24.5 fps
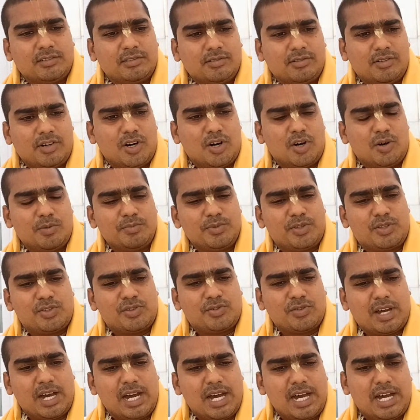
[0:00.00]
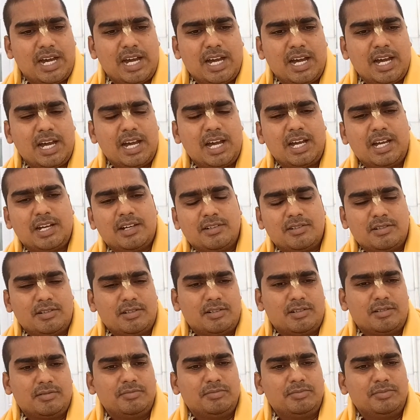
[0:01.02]
Om Swaha,
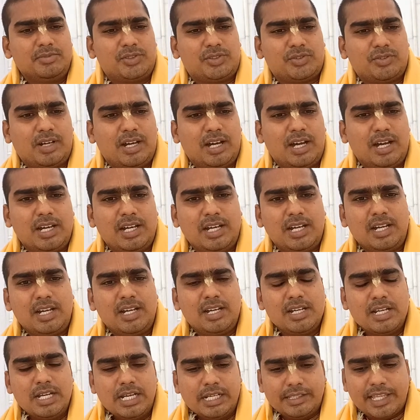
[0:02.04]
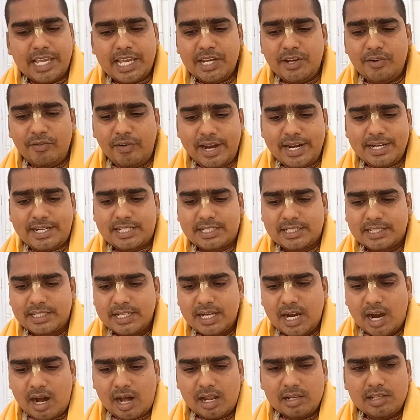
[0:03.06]
Om Swaha. They invite
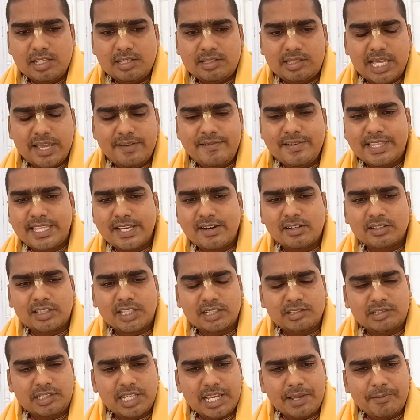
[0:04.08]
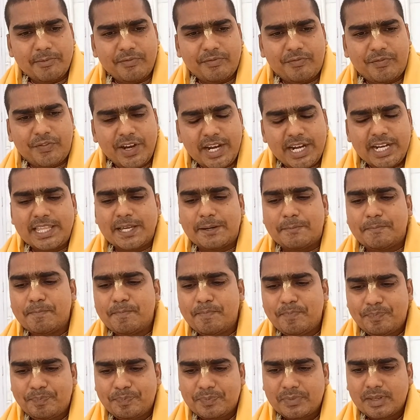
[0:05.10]
all these Devi Devatas, they feed them.
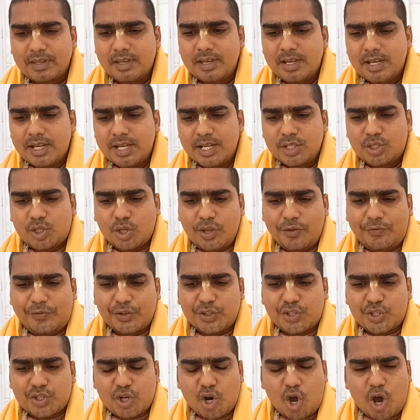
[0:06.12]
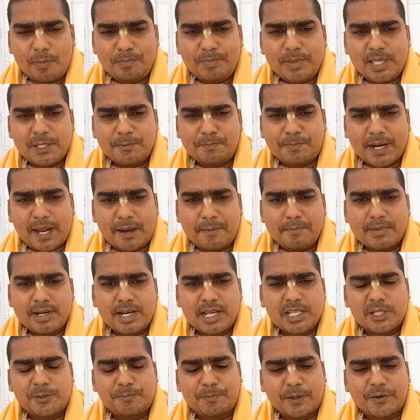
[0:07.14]
So if you stop these
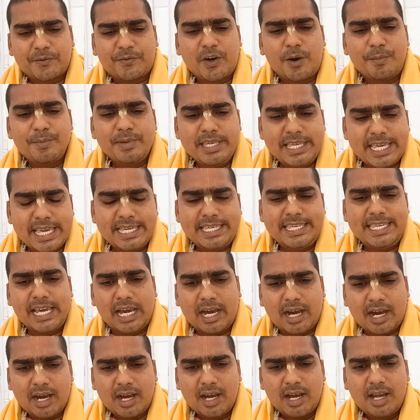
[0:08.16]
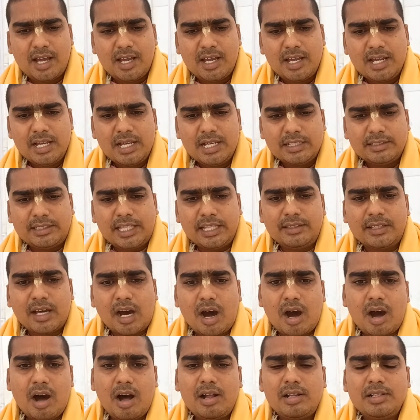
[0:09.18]
Brahmanas performing yajna, then
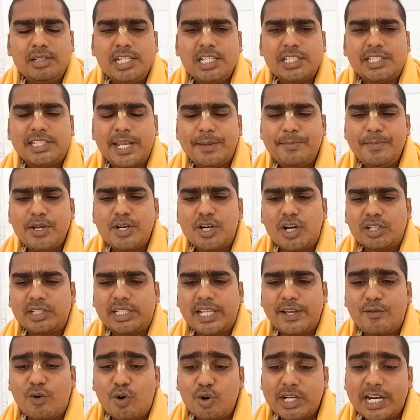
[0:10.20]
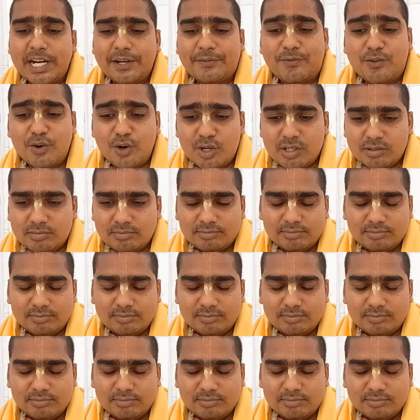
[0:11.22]
all these demigods, they won't get food.